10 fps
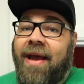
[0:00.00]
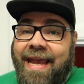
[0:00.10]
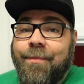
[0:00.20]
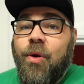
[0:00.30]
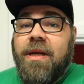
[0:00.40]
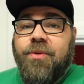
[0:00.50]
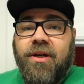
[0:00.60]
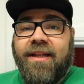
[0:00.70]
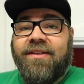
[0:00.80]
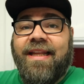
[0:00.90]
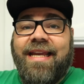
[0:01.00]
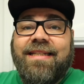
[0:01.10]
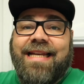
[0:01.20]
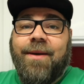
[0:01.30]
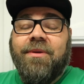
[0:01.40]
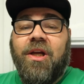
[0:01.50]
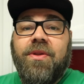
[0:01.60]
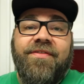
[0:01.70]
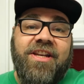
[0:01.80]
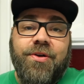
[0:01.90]
I am going to put a link down below
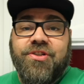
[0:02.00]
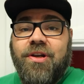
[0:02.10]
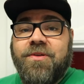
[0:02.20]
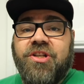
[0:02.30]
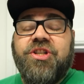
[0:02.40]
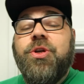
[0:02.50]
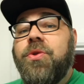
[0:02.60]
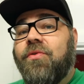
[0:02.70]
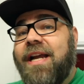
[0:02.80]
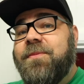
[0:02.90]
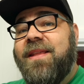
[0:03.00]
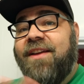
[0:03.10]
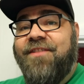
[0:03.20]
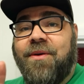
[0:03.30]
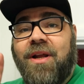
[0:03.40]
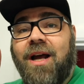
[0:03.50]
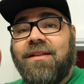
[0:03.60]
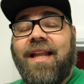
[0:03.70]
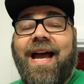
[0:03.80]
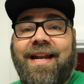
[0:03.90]
in the video description to the recipe that I found
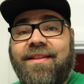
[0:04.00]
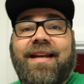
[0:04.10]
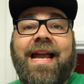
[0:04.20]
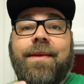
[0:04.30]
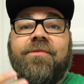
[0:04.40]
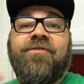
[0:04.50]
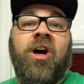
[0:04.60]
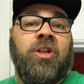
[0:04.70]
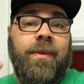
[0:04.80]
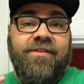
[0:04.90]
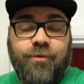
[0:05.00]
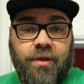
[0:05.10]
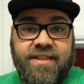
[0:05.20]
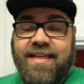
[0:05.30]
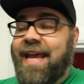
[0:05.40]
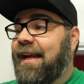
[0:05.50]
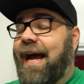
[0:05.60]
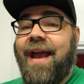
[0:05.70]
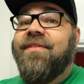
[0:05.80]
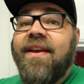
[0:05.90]
online that I am following for this. Again,
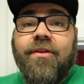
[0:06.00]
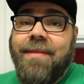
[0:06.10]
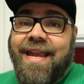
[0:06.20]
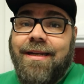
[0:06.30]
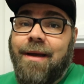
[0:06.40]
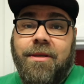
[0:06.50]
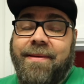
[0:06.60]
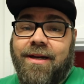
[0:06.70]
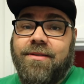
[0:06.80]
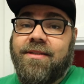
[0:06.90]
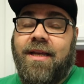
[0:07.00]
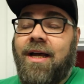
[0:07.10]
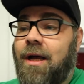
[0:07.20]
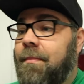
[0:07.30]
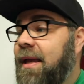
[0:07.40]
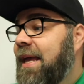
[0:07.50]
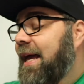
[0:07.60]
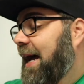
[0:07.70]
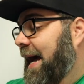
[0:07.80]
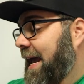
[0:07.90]
I've never made gummy bears. Um,
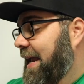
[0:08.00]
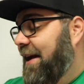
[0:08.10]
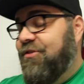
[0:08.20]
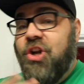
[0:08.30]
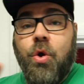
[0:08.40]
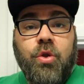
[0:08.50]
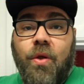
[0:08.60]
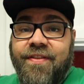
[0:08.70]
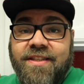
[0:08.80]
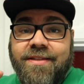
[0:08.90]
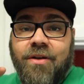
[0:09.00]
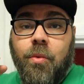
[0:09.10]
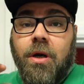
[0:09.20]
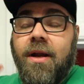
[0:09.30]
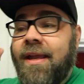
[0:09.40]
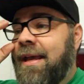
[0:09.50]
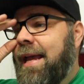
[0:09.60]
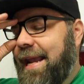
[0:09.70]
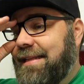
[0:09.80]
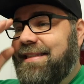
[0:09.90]
I have no clue if this is gonna work.
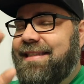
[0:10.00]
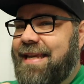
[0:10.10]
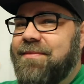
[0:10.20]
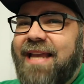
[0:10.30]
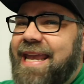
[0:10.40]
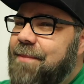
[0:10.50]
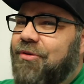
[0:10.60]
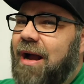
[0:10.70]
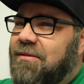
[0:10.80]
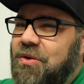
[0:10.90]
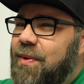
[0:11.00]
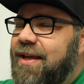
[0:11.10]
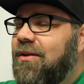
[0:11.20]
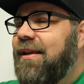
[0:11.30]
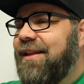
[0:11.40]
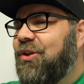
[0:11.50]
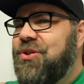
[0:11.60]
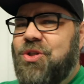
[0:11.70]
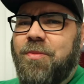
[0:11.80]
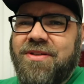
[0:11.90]
It seems like it probably will. It
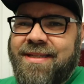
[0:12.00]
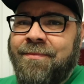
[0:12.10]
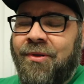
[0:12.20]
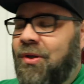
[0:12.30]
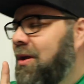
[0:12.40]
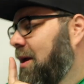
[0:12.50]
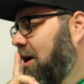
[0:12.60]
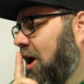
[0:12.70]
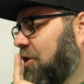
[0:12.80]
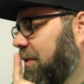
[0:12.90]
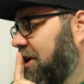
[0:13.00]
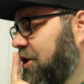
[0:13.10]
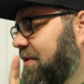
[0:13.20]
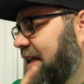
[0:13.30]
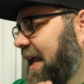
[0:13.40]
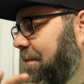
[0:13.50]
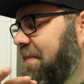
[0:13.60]
looks super simple. All that we're gonna do is like